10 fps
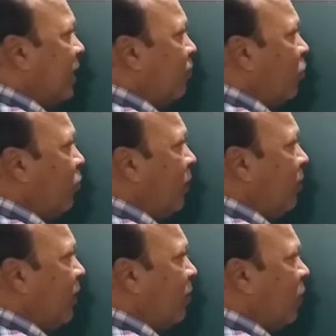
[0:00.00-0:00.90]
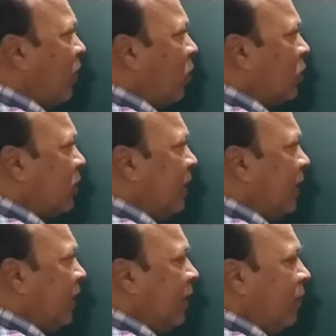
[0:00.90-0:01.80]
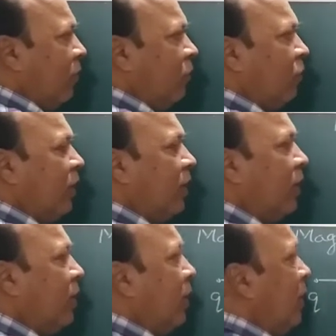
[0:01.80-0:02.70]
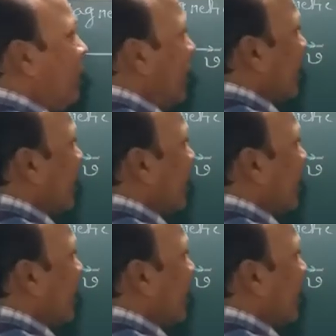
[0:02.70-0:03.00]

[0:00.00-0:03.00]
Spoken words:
is moving with velocity V. This